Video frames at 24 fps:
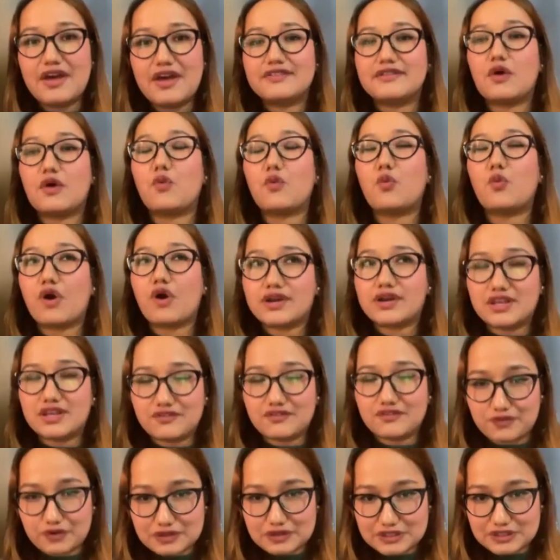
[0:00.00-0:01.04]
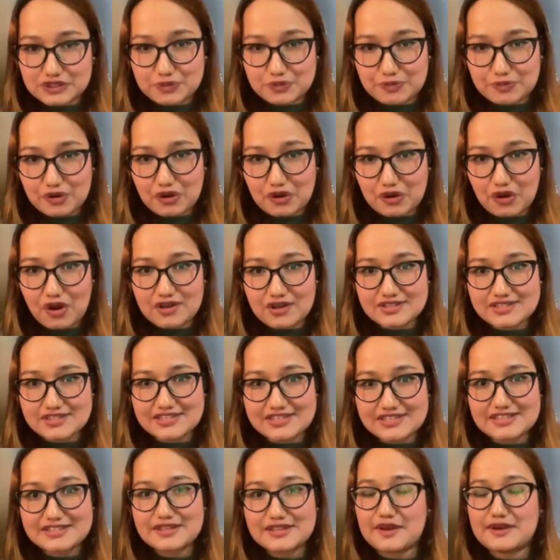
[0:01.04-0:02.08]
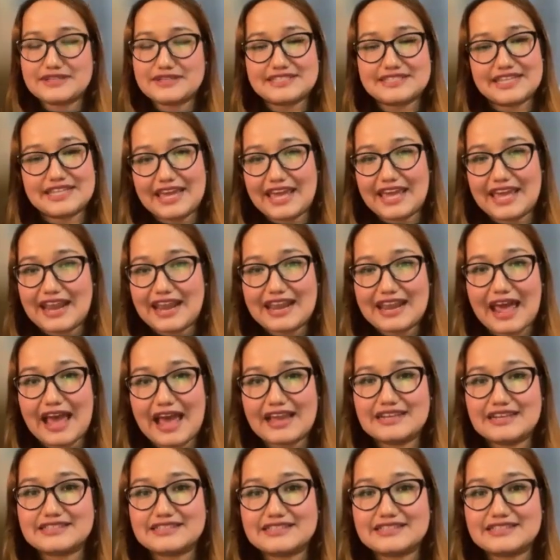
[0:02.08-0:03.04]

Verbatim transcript: They're working for the tuberculosis day and night.